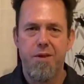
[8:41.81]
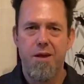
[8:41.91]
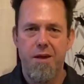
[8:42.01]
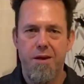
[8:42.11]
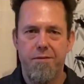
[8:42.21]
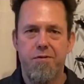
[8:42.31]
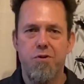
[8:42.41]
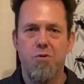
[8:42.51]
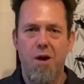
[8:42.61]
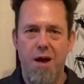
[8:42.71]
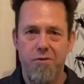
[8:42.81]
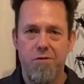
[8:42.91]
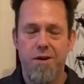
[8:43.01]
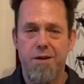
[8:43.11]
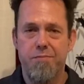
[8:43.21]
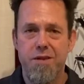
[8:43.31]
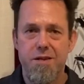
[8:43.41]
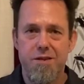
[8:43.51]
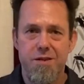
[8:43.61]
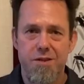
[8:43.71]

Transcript: If you haven't already, please